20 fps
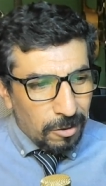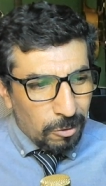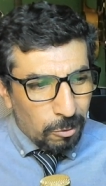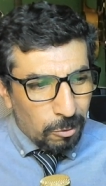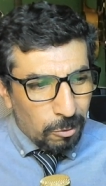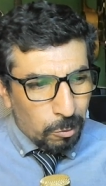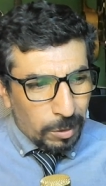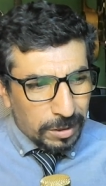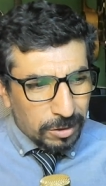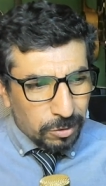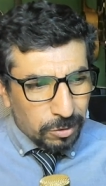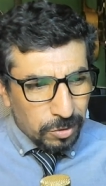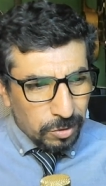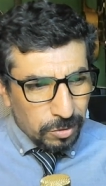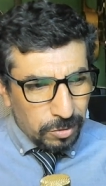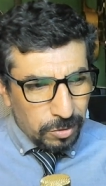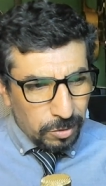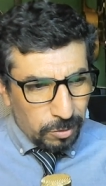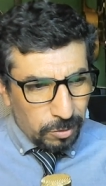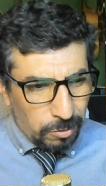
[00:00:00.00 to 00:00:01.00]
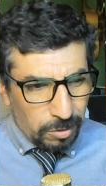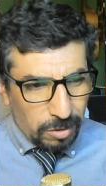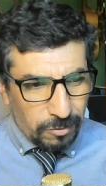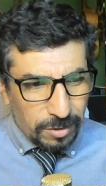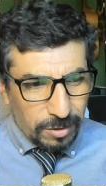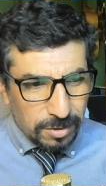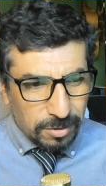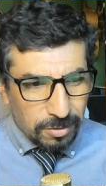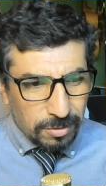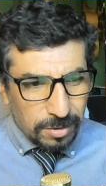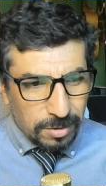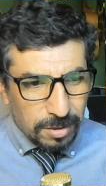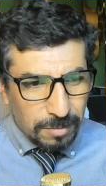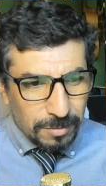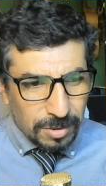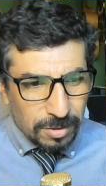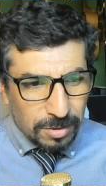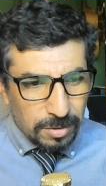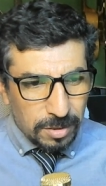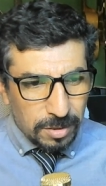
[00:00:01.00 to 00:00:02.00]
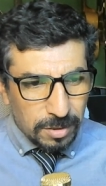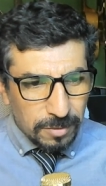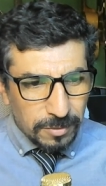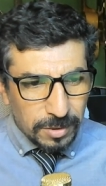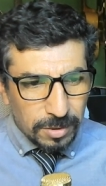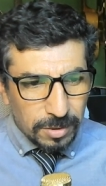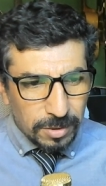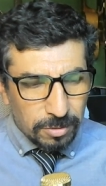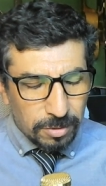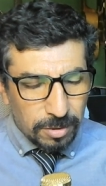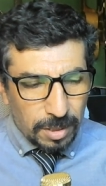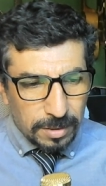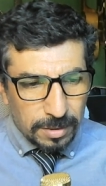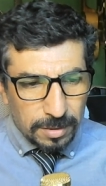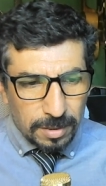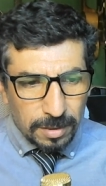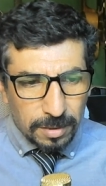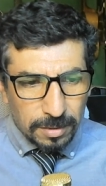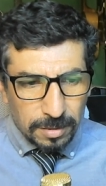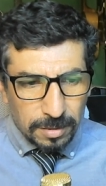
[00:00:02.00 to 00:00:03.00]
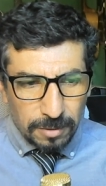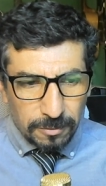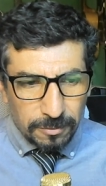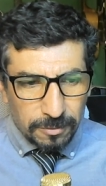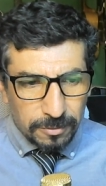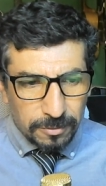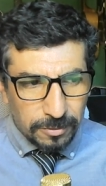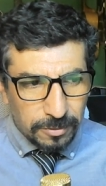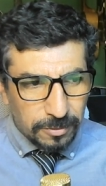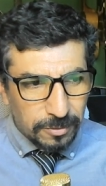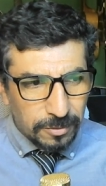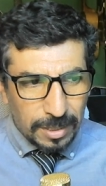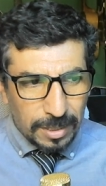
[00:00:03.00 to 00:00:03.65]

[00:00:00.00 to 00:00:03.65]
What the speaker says: What could you do if a student seems nervous or untalkative?